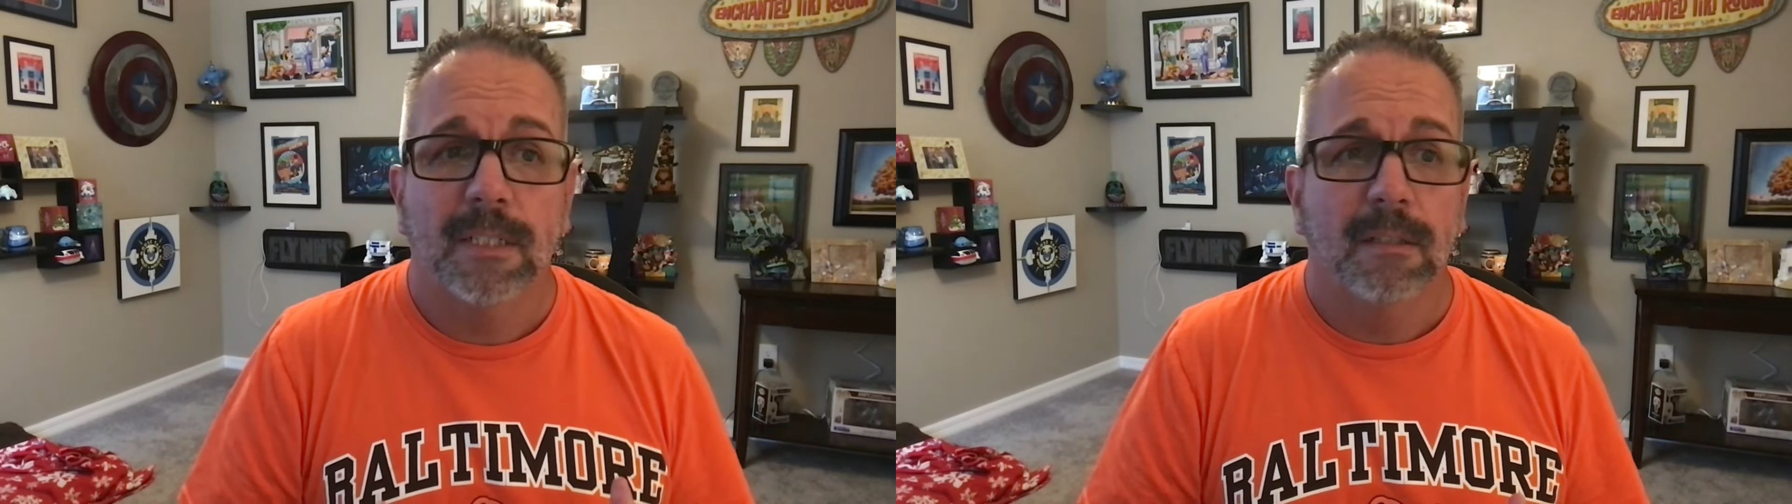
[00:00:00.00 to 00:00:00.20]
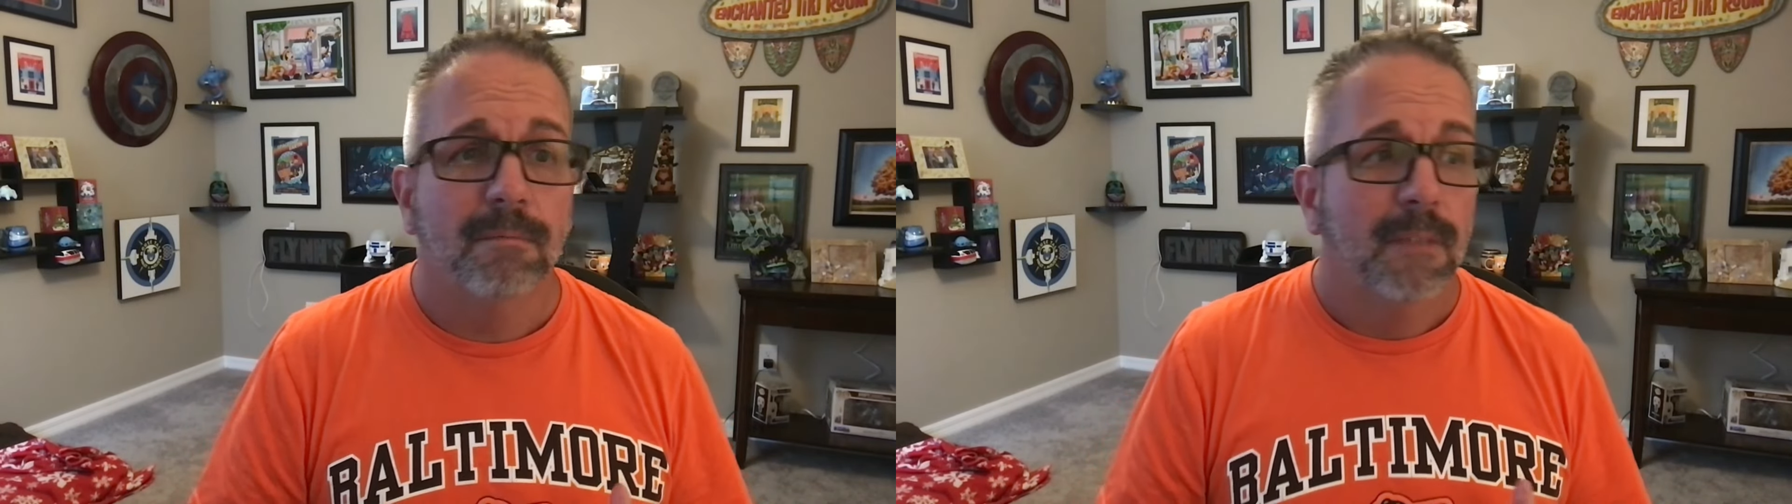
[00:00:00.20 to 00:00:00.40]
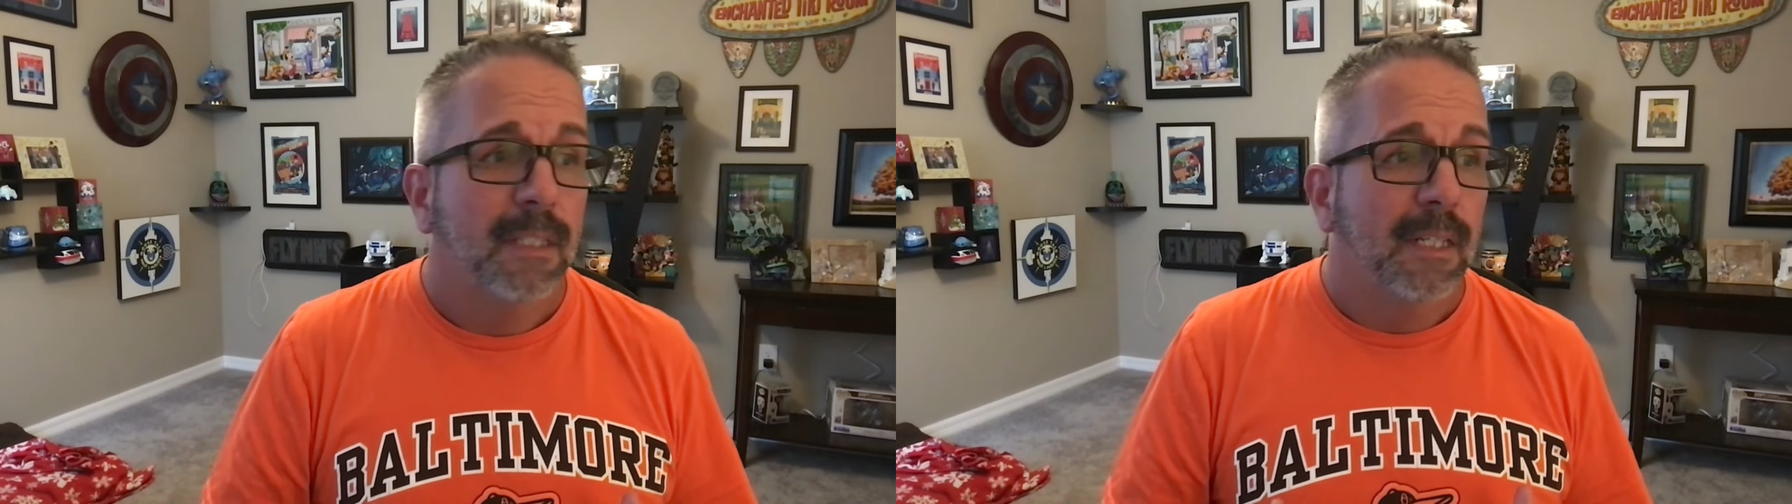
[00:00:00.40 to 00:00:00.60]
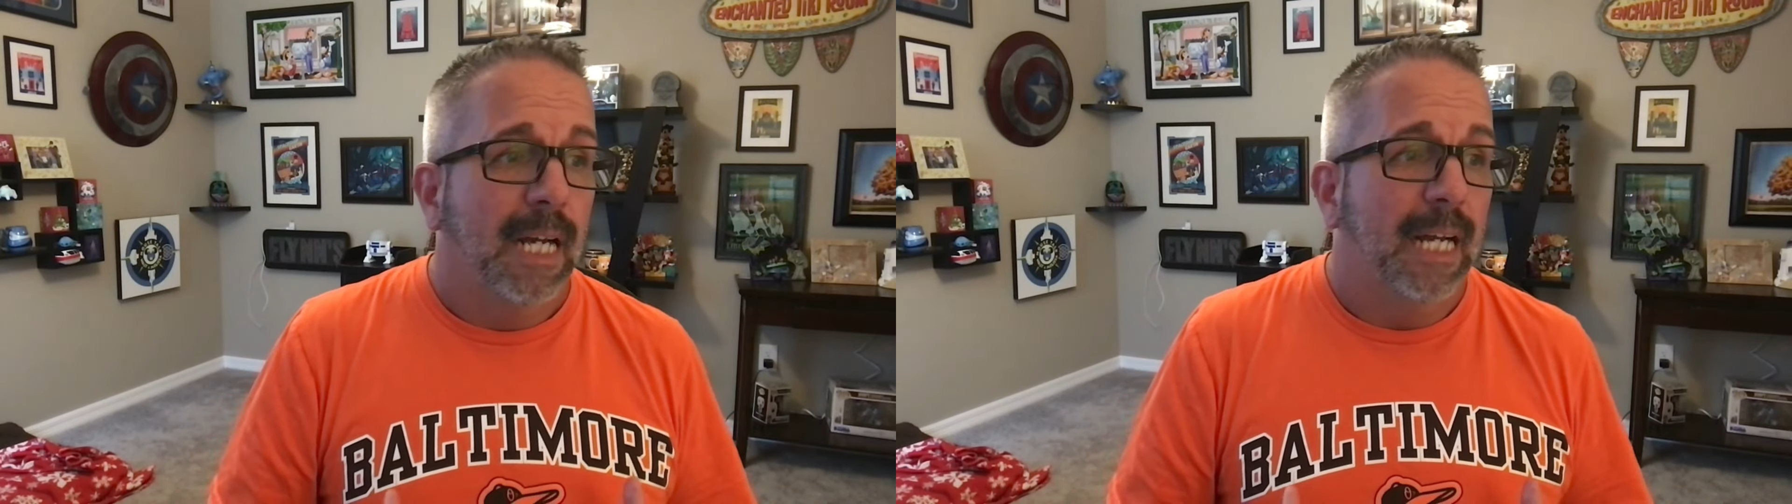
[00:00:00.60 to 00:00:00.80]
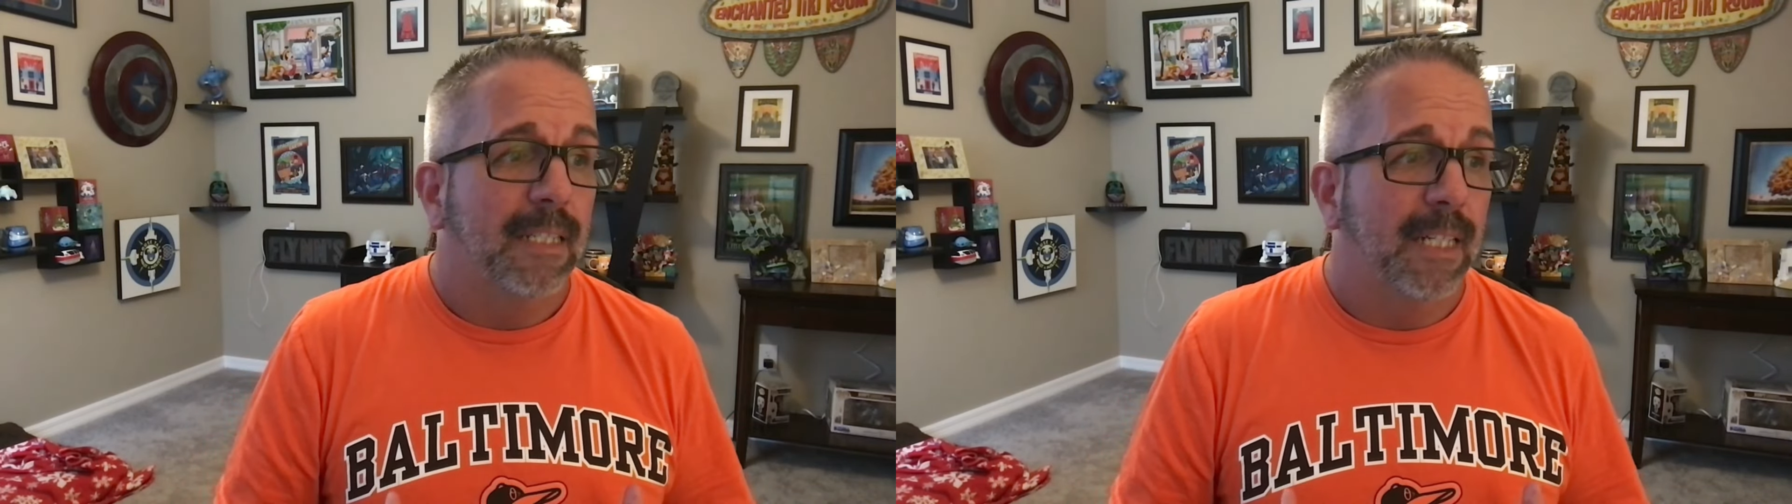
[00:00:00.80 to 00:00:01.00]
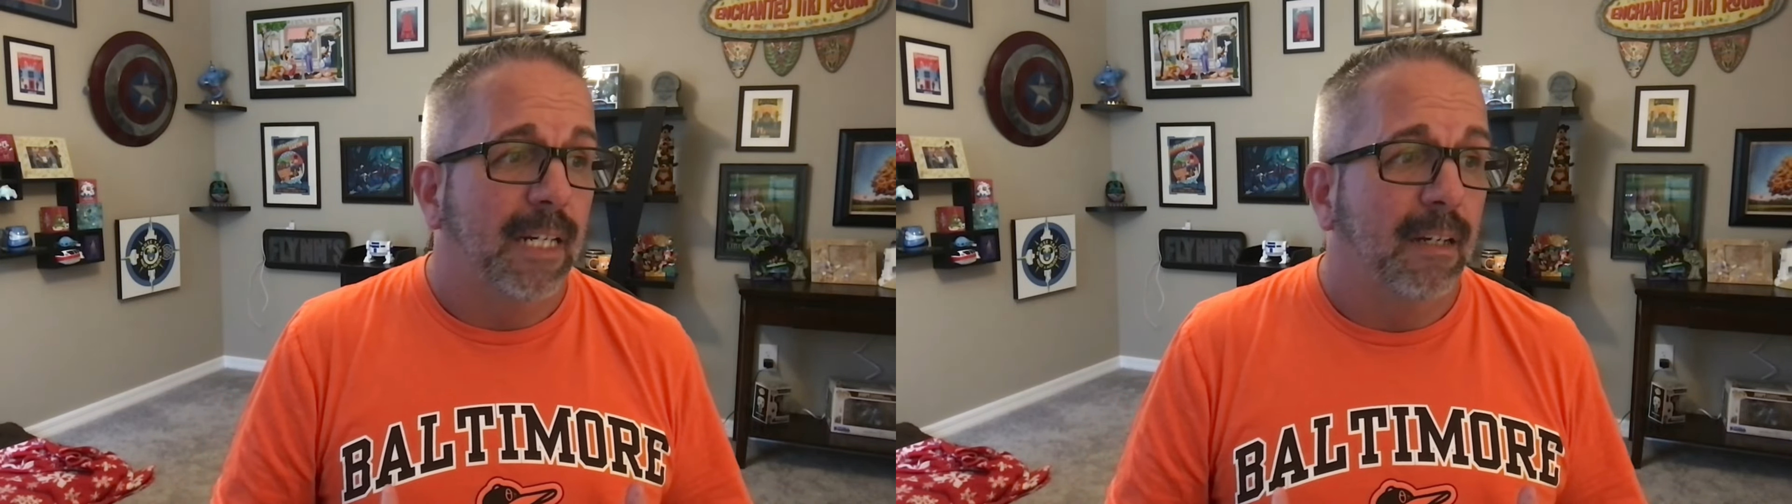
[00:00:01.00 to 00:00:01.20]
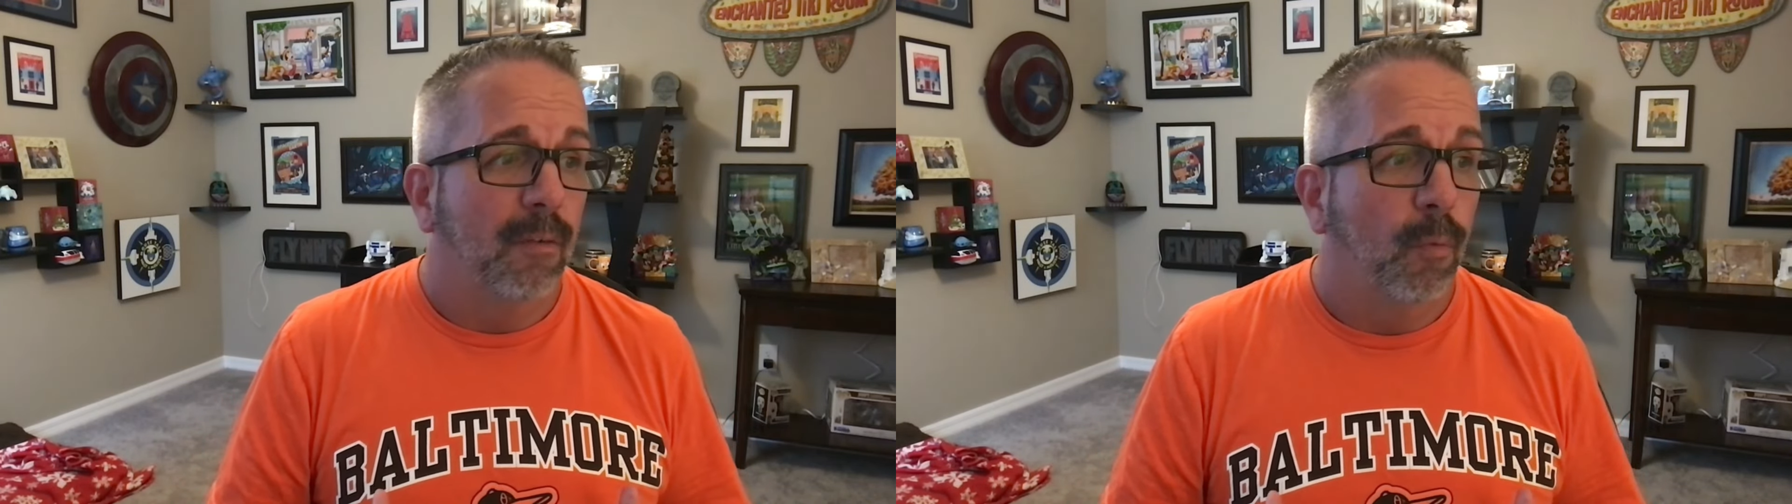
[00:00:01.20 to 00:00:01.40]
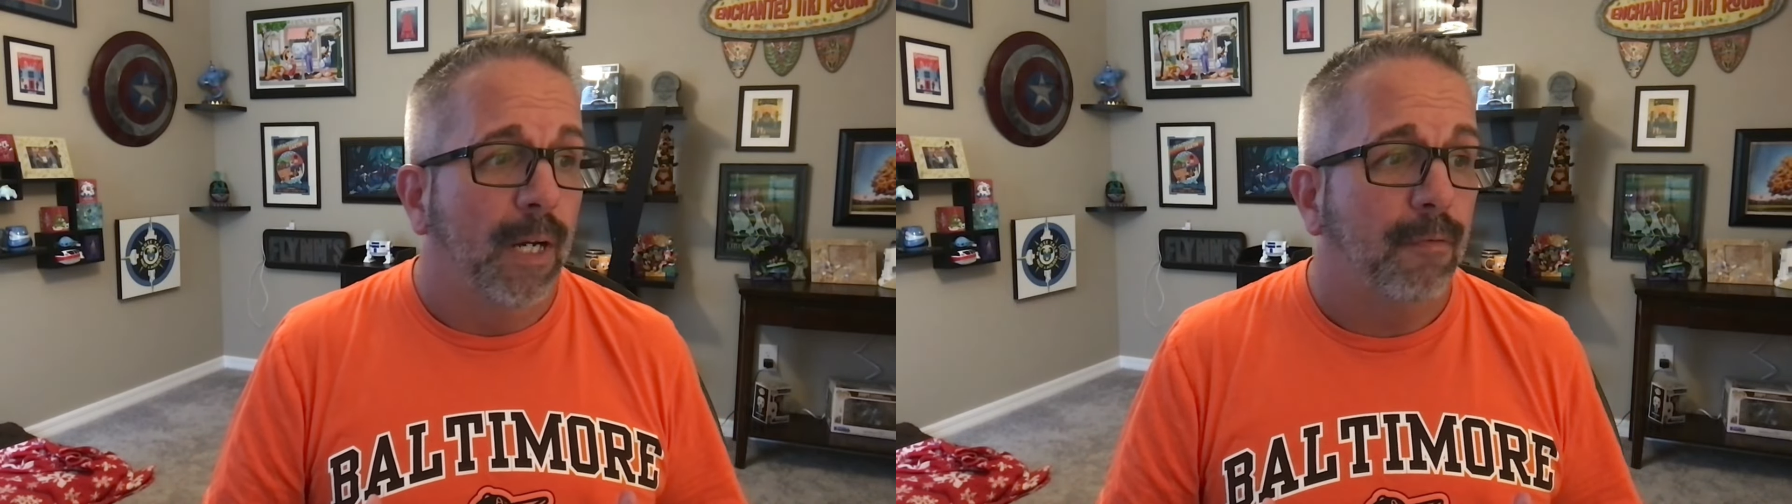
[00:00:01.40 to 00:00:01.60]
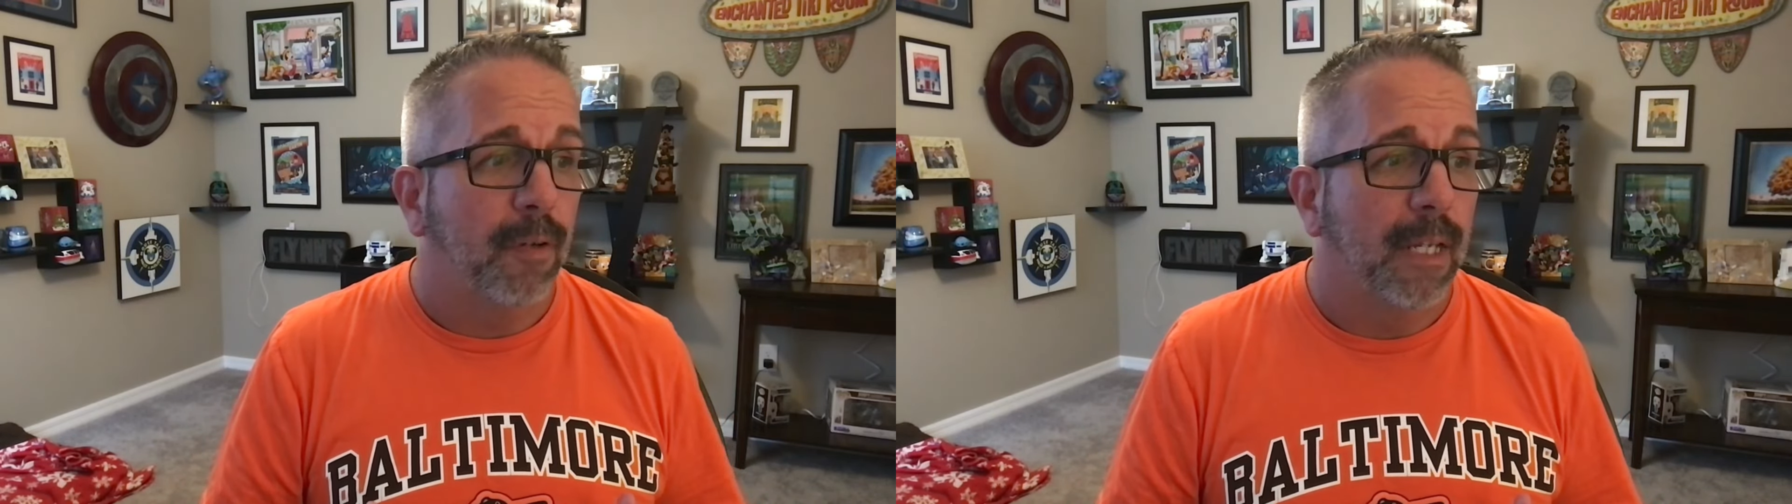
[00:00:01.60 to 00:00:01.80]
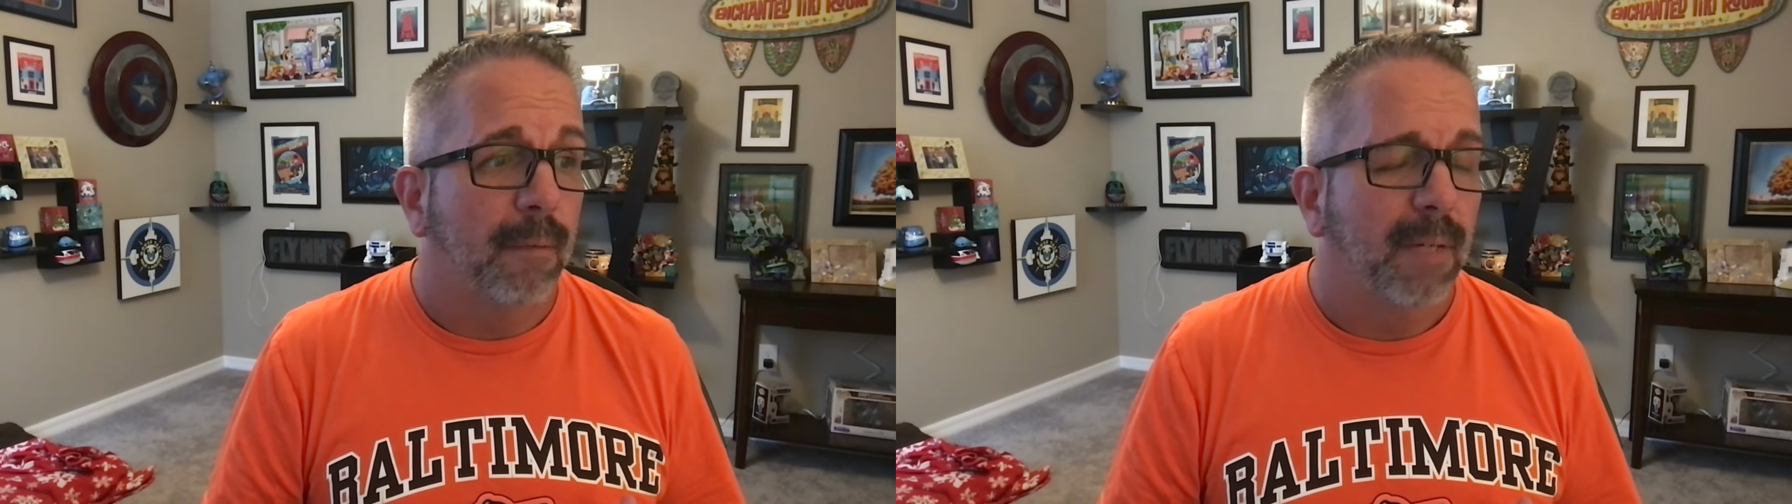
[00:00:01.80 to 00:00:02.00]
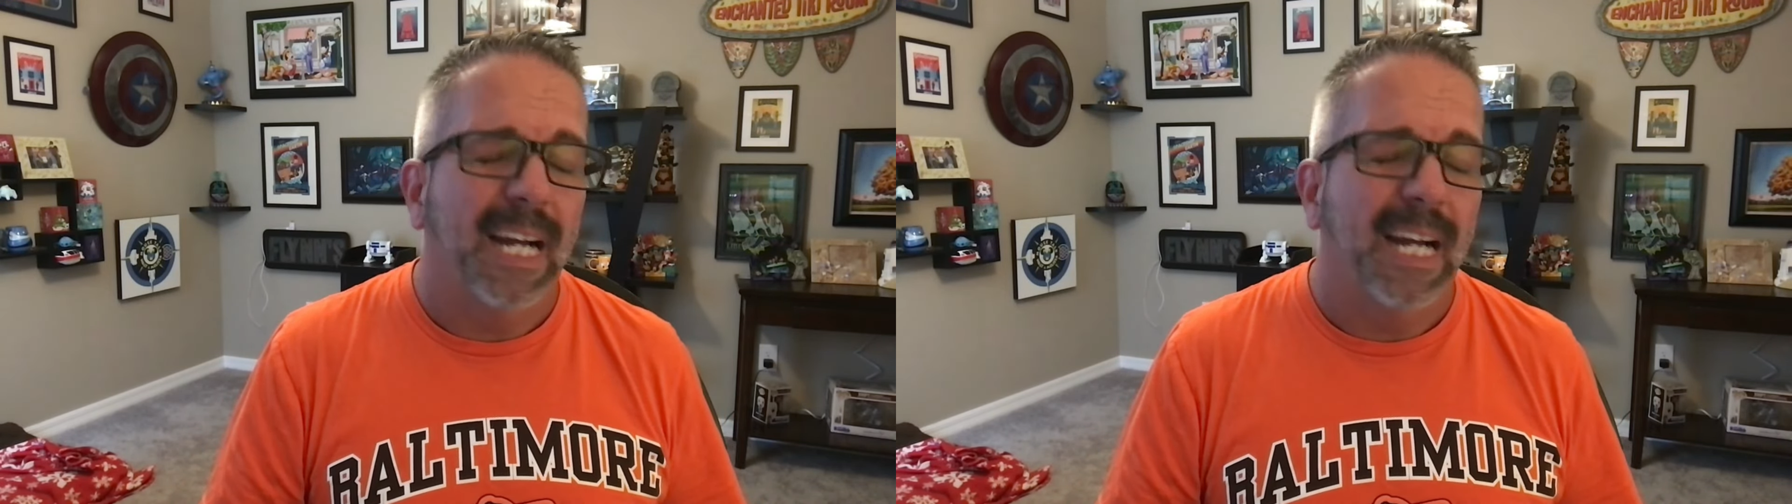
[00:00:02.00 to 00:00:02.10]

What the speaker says: a way for them.